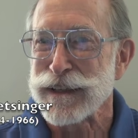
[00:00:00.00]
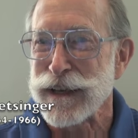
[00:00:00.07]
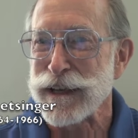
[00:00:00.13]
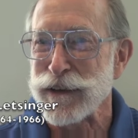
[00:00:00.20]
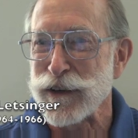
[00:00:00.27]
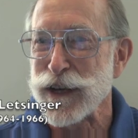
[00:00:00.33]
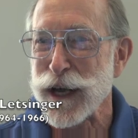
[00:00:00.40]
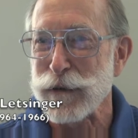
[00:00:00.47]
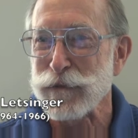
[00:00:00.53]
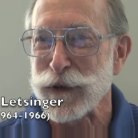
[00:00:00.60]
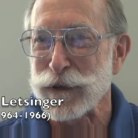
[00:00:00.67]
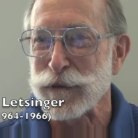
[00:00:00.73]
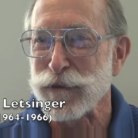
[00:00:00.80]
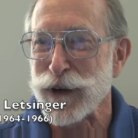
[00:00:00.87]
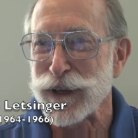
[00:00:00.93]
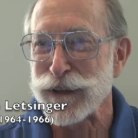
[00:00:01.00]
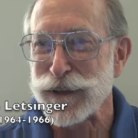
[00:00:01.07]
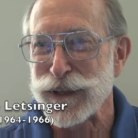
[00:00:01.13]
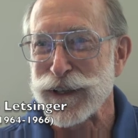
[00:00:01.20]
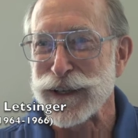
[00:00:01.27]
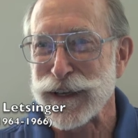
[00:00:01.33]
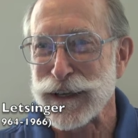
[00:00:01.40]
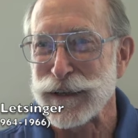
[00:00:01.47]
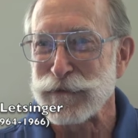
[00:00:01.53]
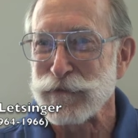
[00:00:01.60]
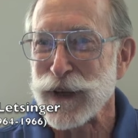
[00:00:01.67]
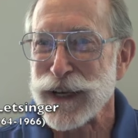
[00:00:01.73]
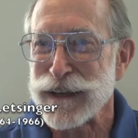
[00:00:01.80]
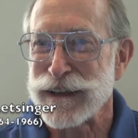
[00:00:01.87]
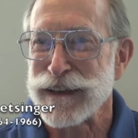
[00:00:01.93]
ended up at one of the
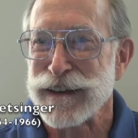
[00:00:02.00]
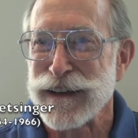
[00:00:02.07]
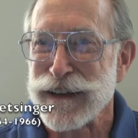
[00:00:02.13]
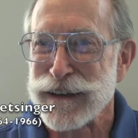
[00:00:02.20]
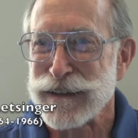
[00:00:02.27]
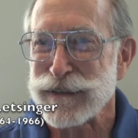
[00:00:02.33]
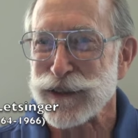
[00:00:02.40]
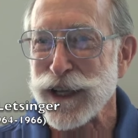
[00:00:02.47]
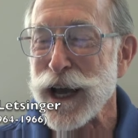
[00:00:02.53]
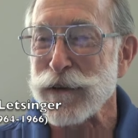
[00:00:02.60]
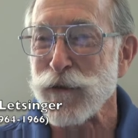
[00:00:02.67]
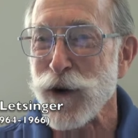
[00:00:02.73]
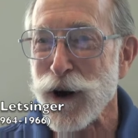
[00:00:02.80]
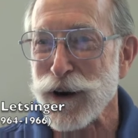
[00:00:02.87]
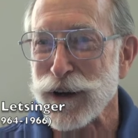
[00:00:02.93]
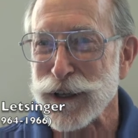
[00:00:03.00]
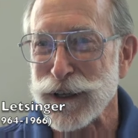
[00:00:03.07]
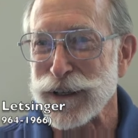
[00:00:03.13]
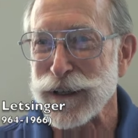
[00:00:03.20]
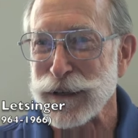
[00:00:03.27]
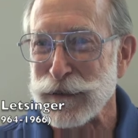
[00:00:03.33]
sidewalk